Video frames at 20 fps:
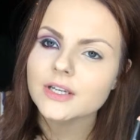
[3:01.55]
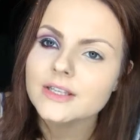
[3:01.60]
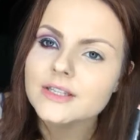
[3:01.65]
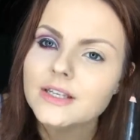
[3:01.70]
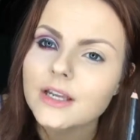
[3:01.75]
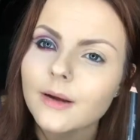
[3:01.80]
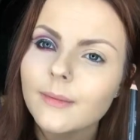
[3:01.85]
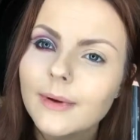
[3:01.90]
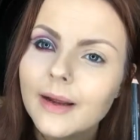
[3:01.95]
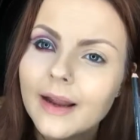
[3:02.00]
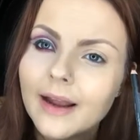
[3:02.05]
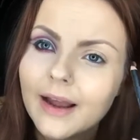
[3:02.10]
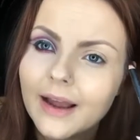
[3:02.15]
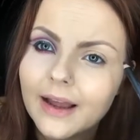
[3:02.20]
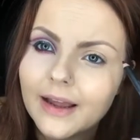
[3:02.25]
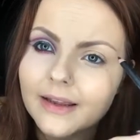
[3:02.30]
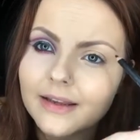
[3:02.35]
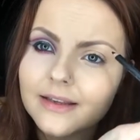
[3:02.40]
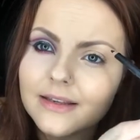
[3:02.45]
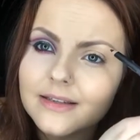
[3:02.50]
can see on my
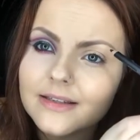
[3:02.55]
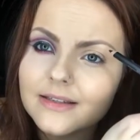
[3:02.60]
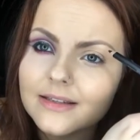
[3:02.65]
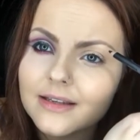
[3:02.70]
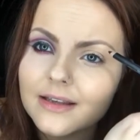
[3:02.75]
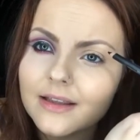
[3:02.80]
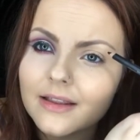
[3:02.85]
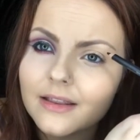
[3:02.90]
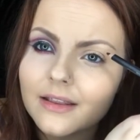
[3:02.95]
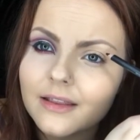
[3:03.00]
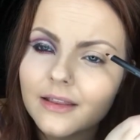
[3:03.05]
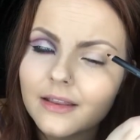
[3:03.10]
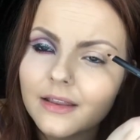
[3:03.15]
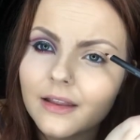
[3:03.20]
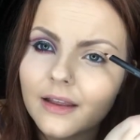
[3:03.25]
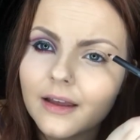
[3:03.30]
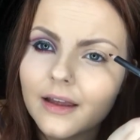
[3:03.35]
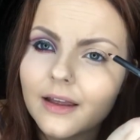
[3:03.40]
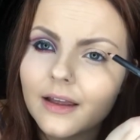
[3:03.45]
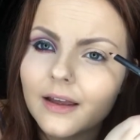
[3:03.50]
eyes,
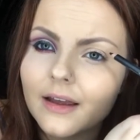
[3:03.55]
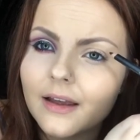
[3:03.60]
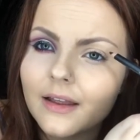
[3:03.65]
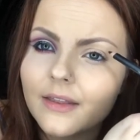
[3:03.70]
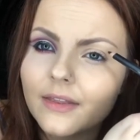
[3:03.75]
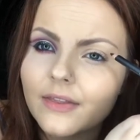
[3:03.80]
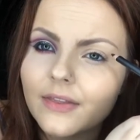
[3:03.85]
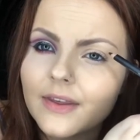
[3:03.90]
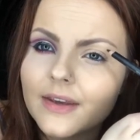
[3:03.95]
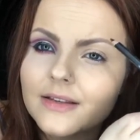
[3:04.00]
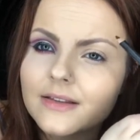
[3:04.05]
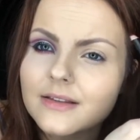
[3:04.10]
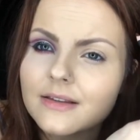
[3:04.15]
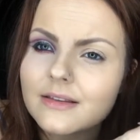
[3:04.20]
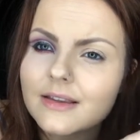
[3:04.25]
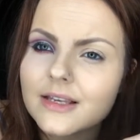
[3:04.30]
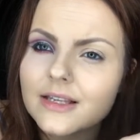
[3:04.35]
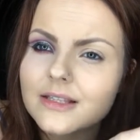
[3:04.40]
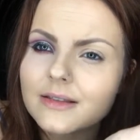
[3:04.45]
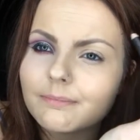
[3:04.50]

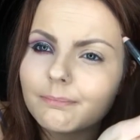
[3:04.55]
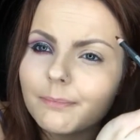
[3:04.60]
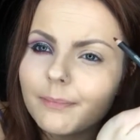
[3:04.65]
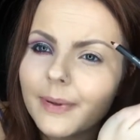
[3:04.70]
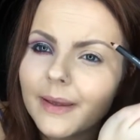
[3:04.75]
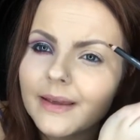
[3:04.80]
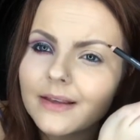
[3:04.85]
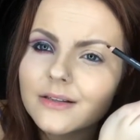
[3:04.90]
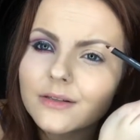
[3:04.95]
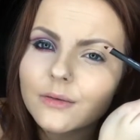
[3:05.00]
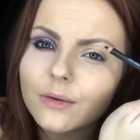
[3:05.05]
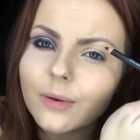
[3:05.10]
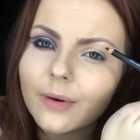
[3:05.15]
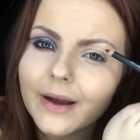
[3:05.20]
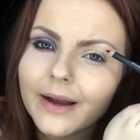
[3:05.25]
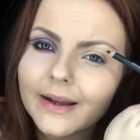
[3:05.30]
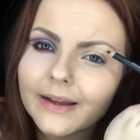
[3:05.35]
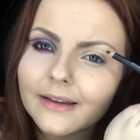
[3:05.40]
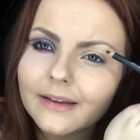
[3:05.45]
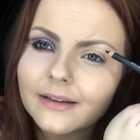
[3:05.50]
this bit is
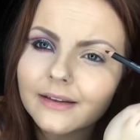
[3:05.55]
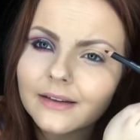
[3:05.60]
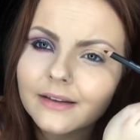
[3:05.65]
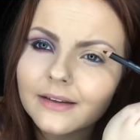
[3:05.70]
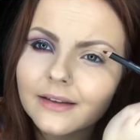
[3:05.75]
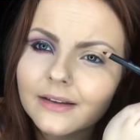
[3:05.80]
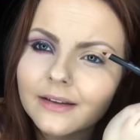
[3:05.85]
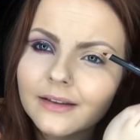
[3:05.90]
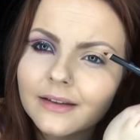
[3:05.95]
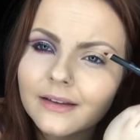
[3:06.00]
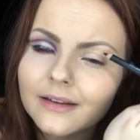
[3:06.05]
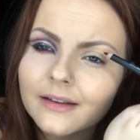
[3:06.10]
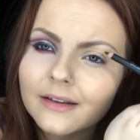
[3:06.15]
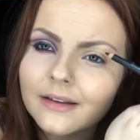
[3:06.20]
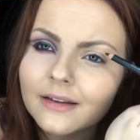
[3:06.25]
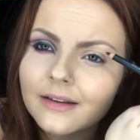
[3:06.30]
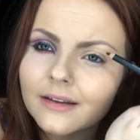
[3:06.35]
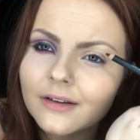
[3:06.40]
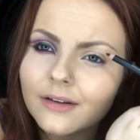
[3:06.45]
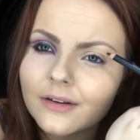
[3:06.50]
quite
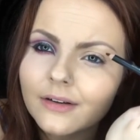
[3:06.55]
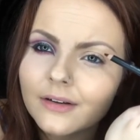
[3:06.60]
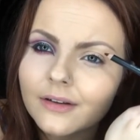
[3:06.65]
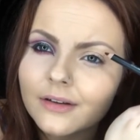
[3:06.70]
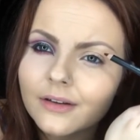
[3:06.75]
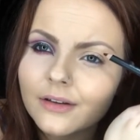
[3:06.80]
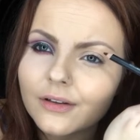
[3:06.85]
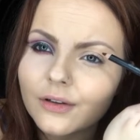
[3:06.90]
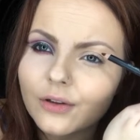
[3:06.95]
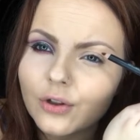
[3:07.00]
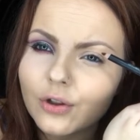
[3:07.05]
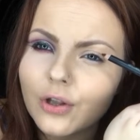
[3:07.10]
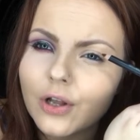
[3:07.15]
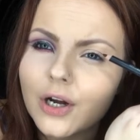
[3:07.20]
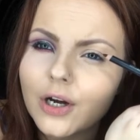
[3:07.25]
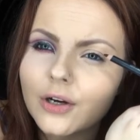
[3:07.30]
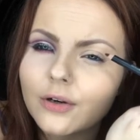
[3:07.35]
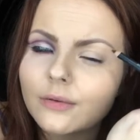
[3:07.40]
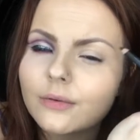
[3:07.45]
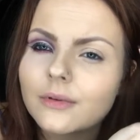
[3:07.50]

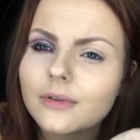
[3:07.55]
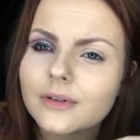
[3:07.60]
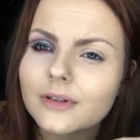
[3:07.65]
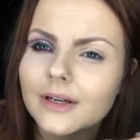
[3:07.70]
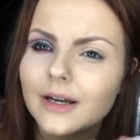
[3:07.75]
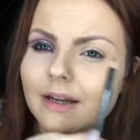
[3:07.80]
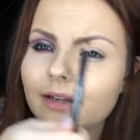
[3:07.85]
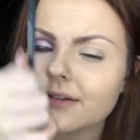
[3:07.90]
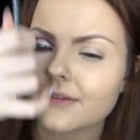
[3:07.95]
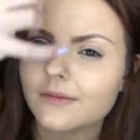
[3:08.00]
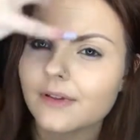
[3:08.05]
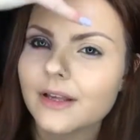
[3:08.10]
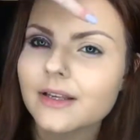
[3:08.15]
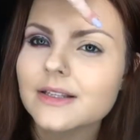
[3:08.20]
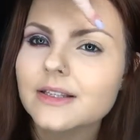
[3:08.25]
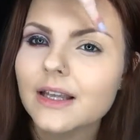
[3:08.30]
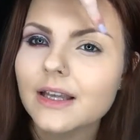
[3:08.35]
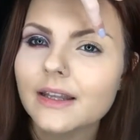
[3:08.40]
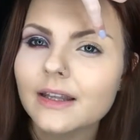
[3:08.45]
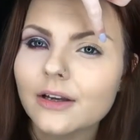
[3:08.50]
low, kind of like
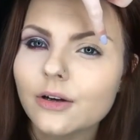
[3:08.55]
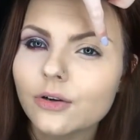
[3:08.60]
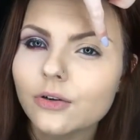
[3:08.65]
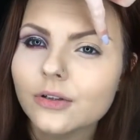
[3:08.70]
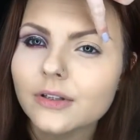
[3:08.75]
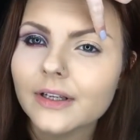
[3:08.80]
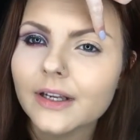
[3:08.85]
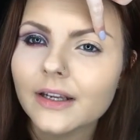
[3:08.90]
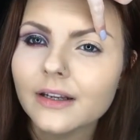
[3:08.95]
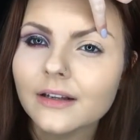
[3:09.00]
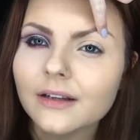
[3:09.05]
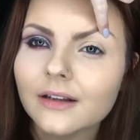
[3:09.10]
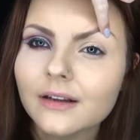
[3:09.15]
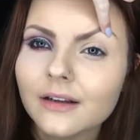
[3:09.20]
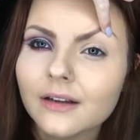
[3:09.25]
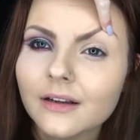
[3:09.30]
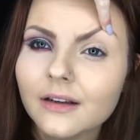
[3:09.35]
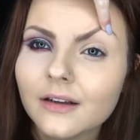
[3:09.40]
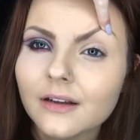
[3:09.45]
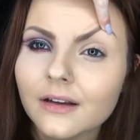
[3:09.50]
slightly hooded,
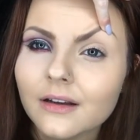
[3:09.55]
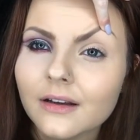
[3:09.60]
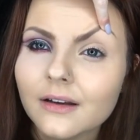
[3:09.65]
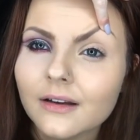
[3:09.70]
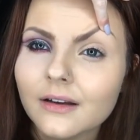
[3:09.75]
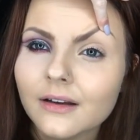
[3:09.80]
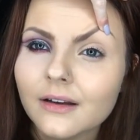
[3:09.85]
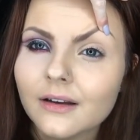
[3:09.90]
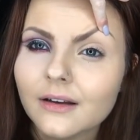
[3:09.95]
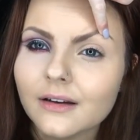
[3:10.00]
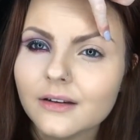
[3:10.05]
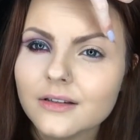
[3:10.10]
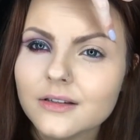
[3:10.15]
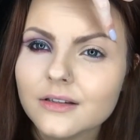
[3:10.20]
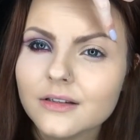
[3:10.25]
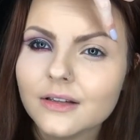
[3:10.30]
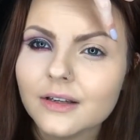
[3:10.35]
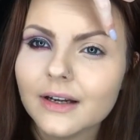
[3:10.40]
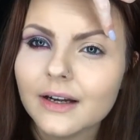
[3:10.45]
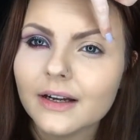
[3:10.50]

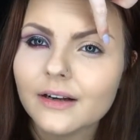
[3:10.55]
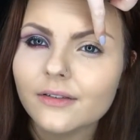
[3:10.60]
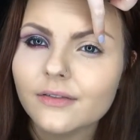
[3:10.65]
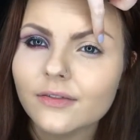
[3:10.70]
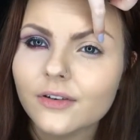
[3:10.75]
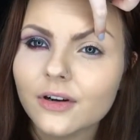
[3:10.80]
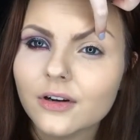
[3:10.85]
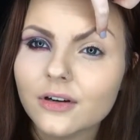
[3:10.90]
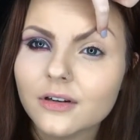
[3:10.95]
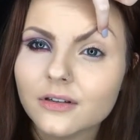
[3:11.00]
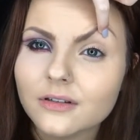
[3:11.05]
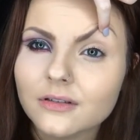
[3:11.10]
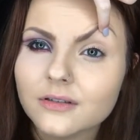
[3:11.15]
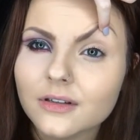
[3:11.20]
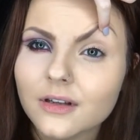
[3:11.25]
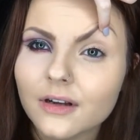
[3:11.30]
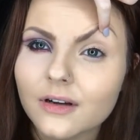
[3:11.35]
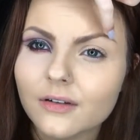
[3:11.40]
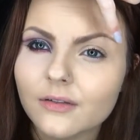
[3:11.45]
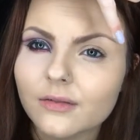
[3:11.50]
so it kind of falls
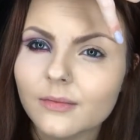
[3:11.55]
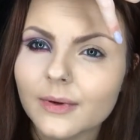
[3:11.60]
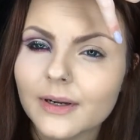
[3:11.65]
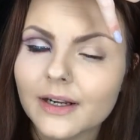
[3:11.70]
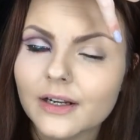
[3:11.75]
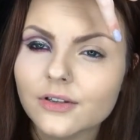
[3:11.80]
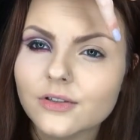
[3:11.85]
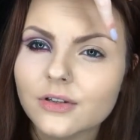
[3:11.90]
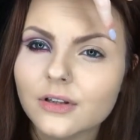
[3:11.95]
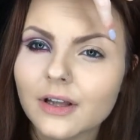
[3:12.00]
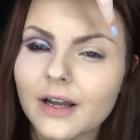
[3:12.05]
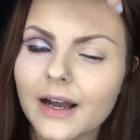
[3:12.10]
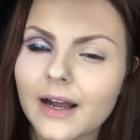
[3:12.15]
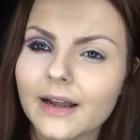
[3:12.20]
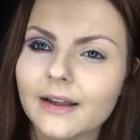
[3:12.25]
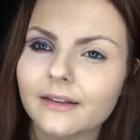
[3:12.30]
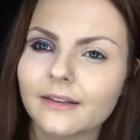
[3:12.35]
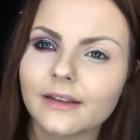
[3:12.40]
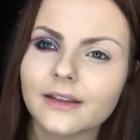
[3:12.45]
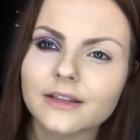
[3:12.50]
over my actual
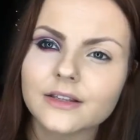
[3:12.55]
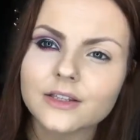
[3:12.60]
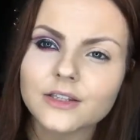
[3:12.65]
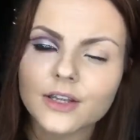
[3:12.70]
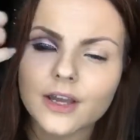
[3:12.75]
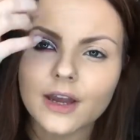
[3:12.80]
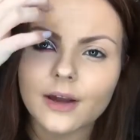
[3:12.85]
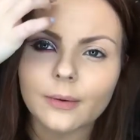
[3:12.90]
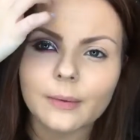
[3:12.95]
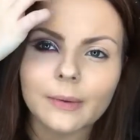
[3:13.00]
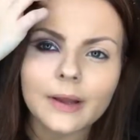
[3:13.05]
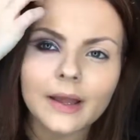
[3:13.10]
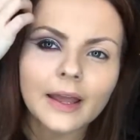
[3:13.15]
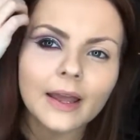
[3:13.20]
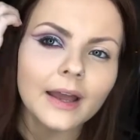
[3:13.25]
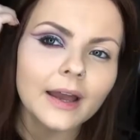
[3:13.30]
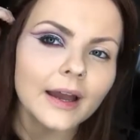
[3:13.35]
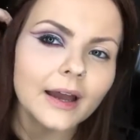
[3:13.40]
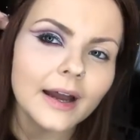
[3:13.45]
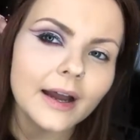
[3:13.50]
eyelid. So
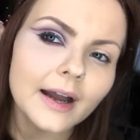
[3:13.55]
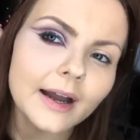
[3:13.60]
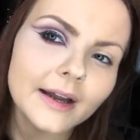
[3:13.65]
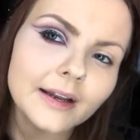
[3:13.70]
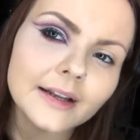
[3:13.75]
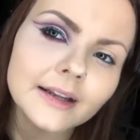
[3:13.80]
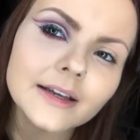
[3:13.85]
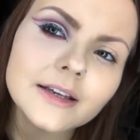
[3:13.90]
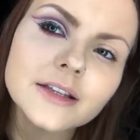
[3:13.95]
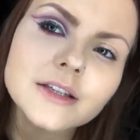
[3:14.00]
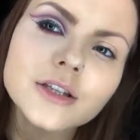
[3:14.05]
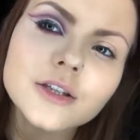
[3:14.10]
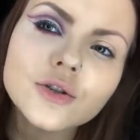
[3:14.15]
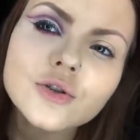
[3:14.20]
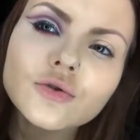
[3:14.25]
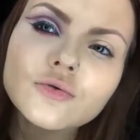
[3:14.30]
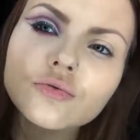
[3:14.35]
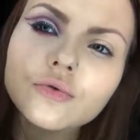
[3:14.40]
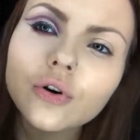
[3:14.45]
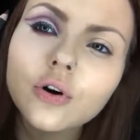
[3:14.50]
I need to
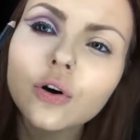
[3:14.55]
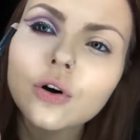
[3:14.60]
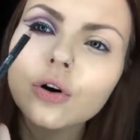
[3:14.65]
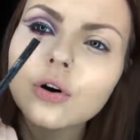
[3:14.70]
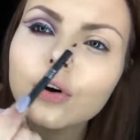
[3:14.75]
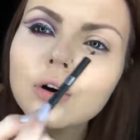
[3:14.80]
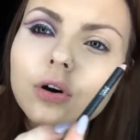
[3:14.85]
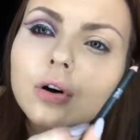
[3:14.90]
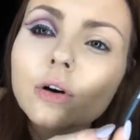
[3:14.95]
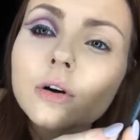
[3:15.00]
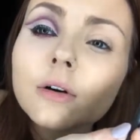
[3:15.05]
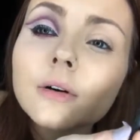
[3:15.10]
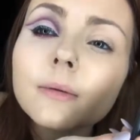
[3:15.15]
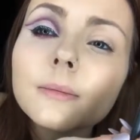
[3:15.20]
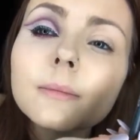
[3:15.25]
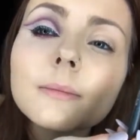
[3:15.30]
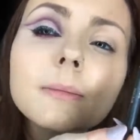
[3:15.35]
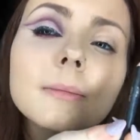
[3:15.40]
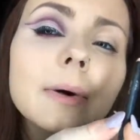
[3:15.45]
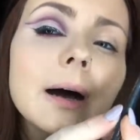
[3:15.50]
draw
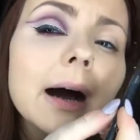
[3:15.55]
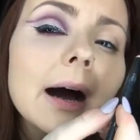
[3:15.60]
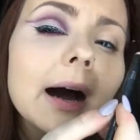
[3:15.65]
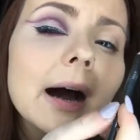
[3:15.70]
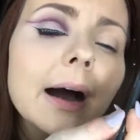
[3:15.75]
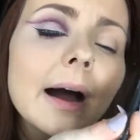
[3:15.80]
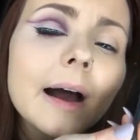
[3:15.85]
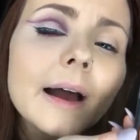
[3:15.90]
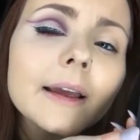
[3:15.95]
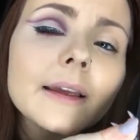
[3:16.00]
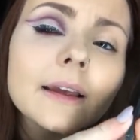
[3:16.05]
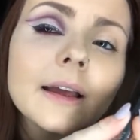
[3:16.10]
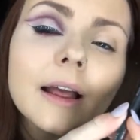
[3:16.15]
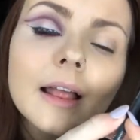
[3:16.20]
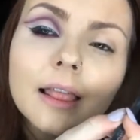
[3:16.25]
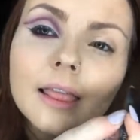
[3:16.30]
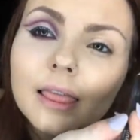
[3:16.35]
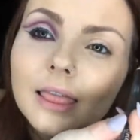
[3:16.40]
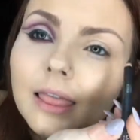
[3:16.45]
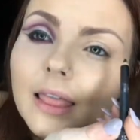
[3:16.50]
my
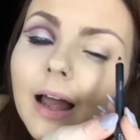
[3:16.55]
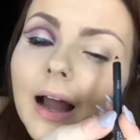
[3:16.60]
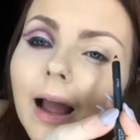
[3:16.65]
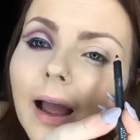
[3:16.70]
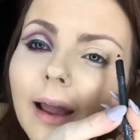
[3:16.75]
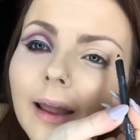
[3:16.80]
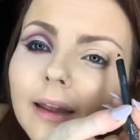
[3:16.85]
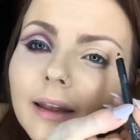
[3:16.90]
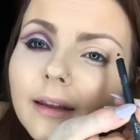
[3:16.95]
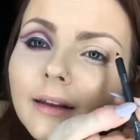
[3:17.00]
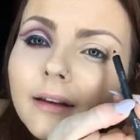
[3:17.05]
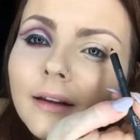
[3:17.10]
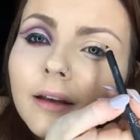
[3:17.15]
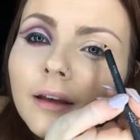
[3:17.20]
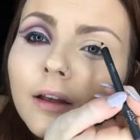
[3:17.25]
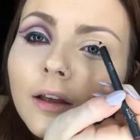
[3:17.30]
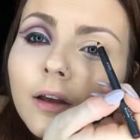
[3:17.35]
line